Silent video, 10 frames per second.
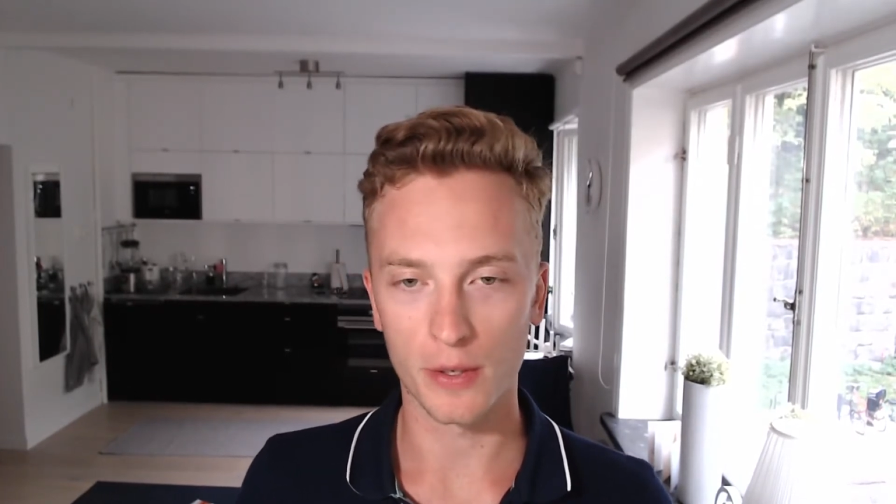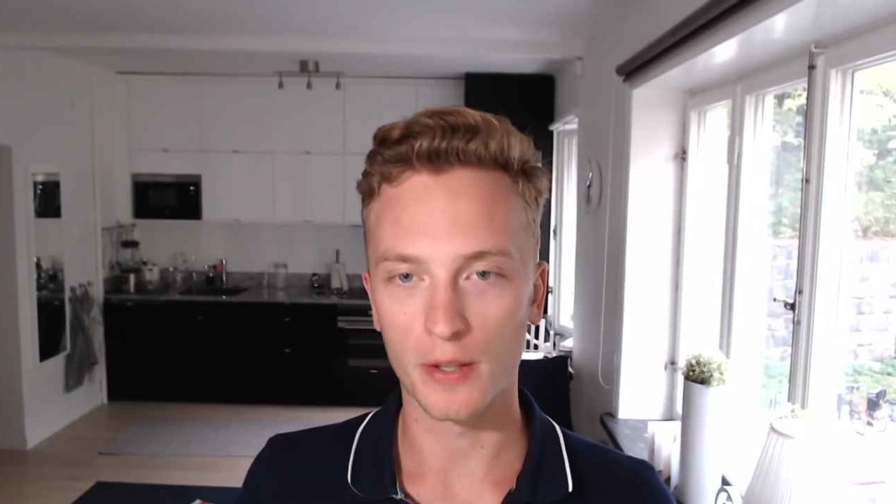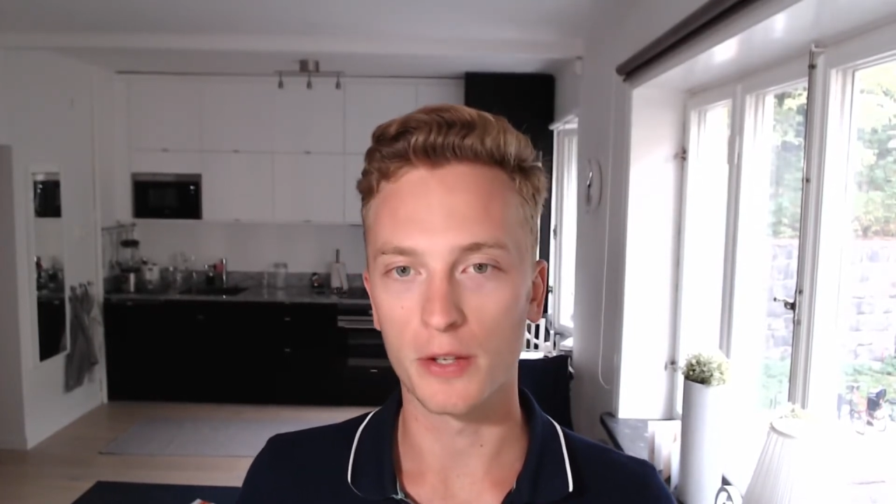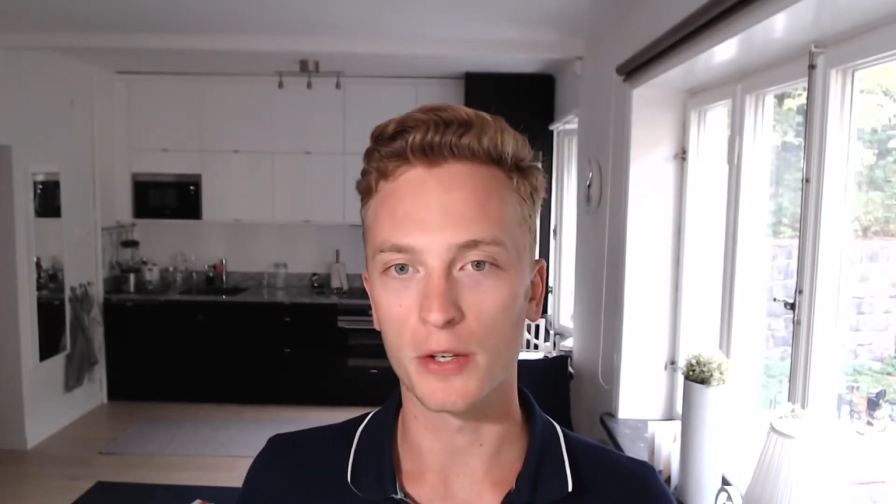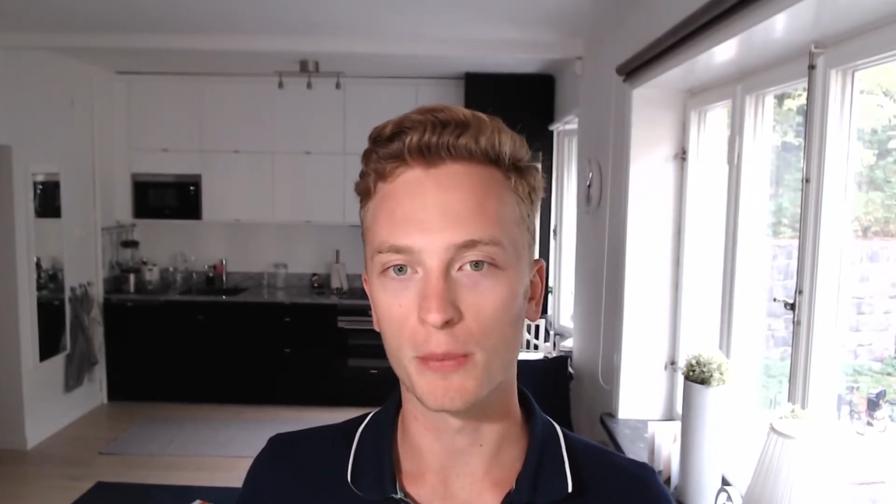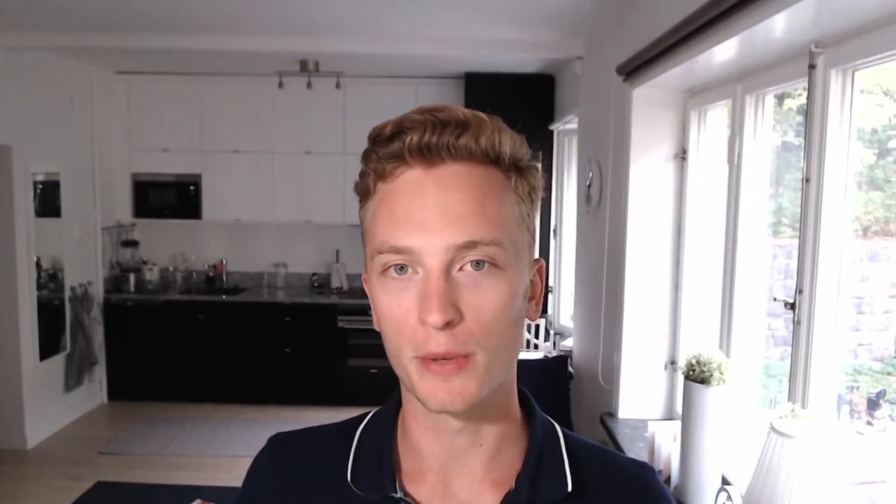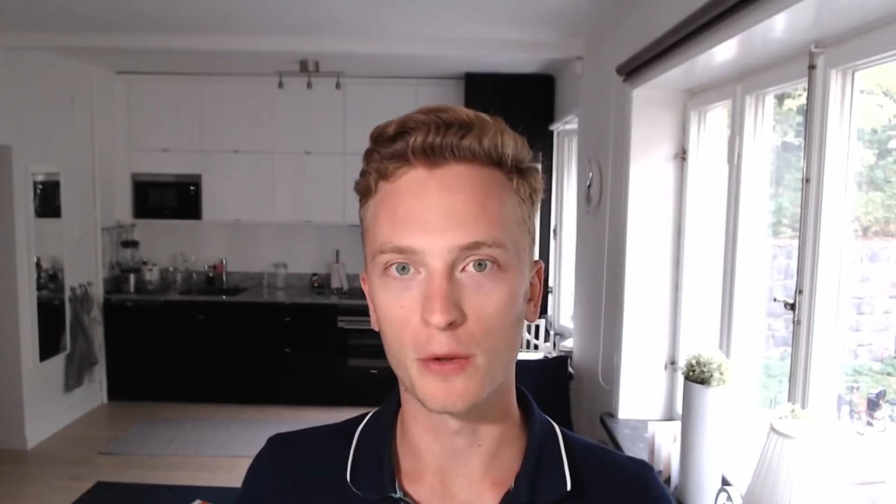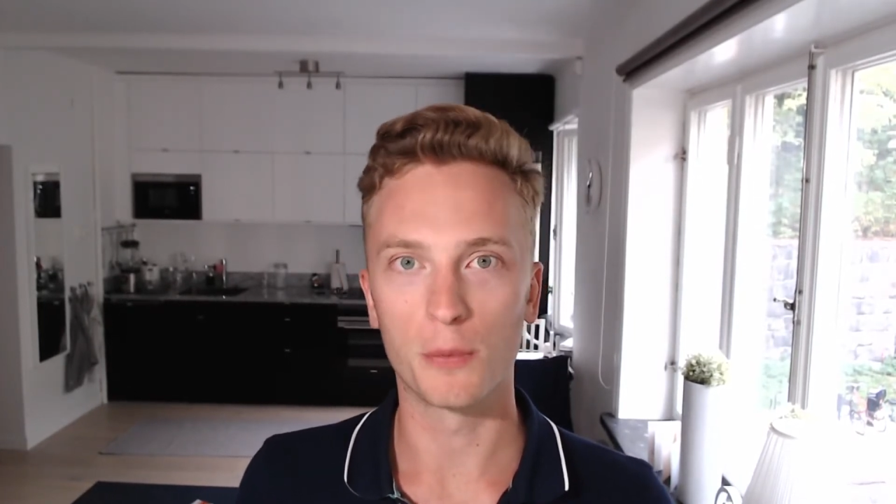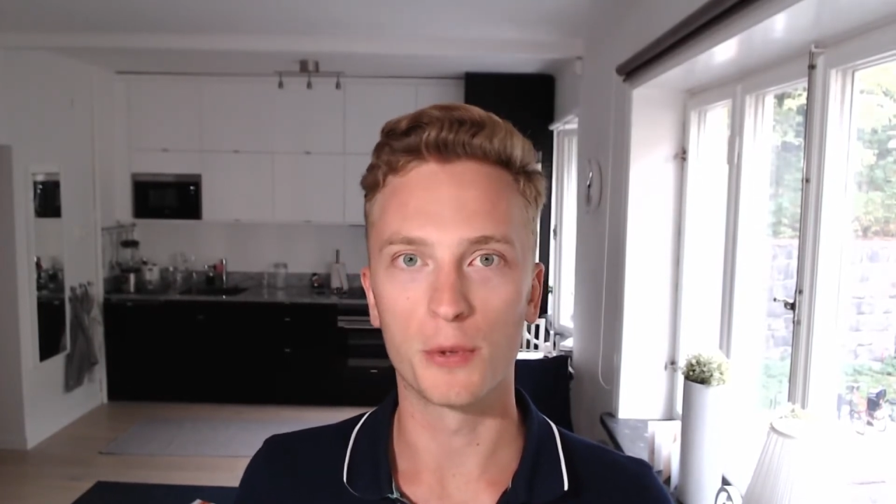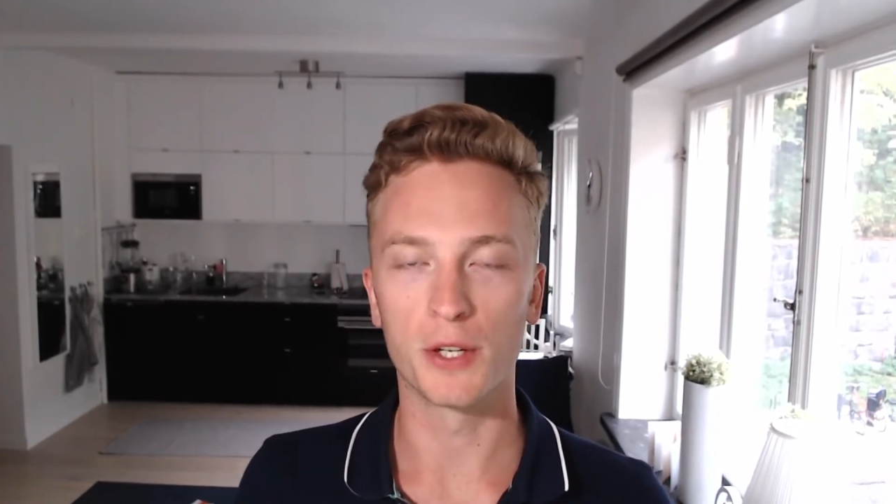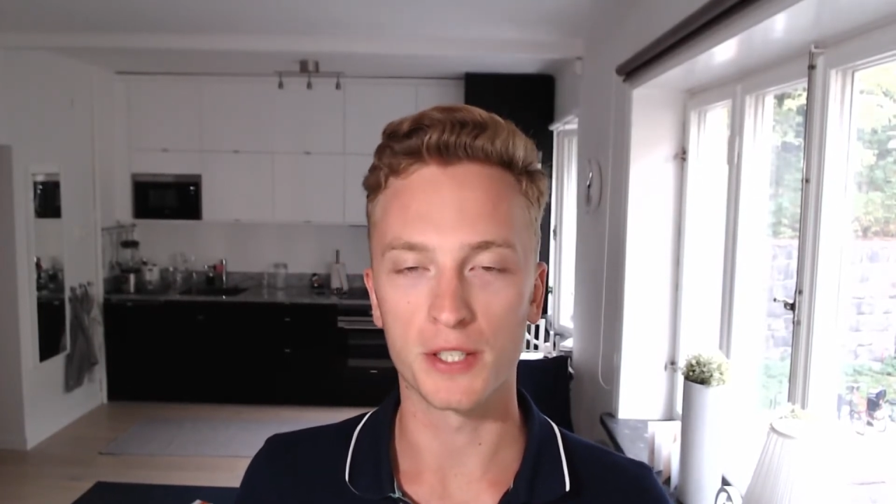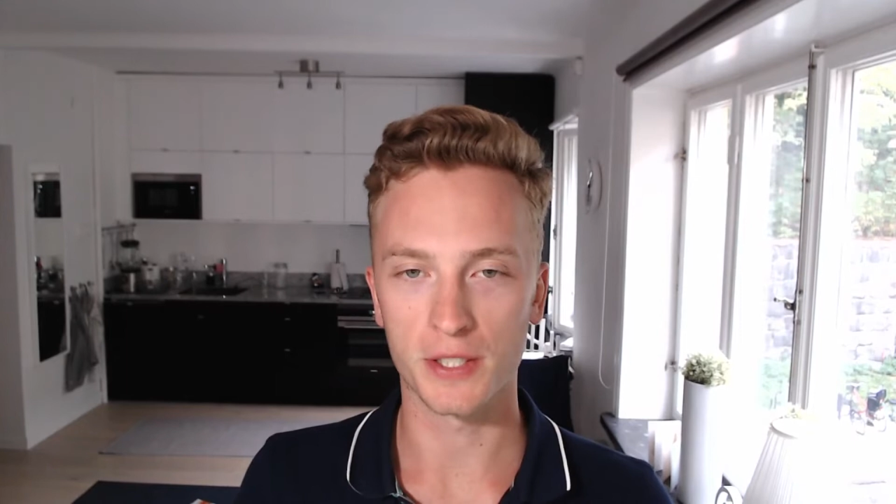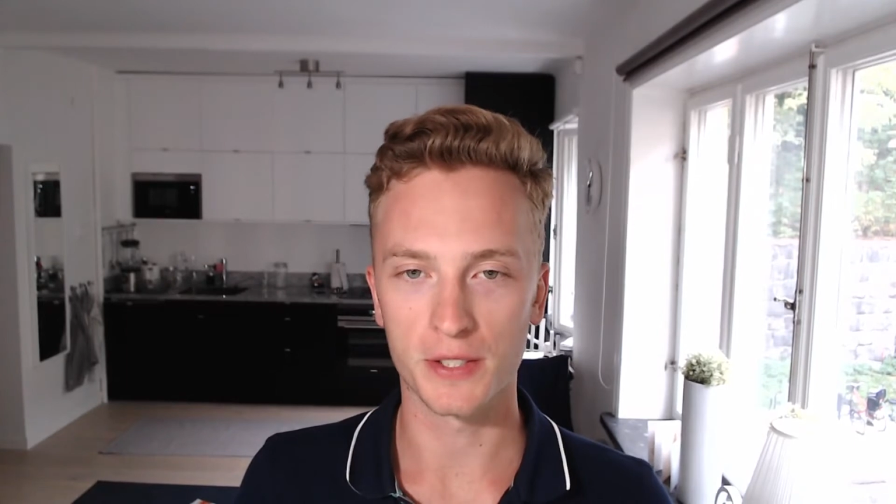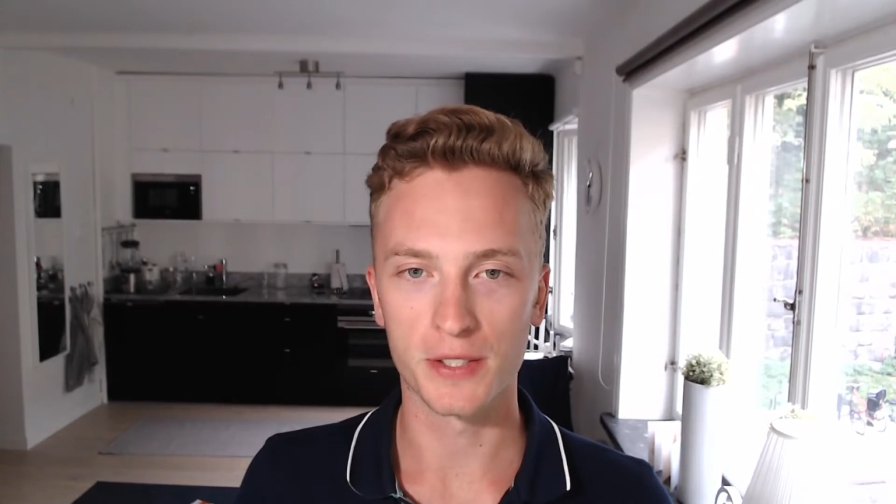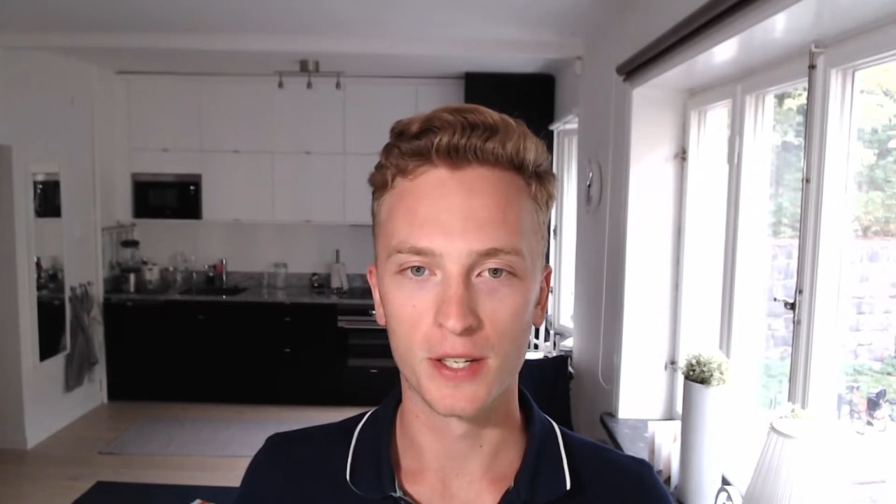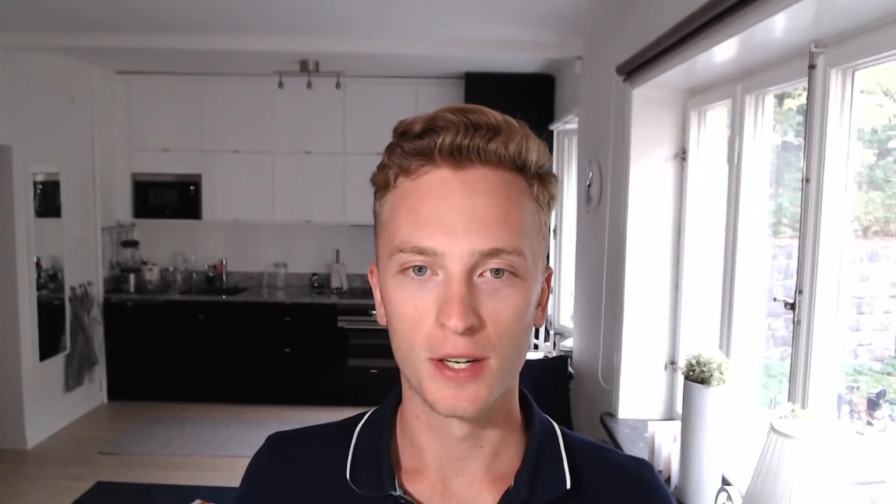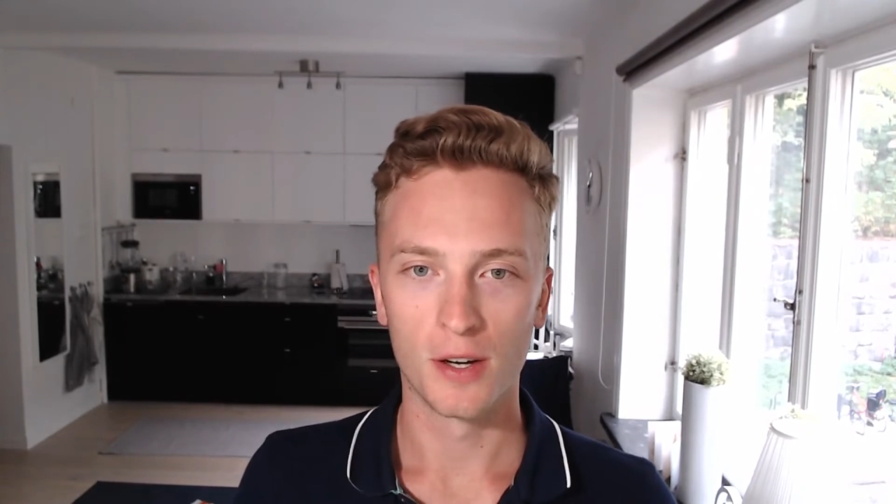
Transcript: and then you can build your predictions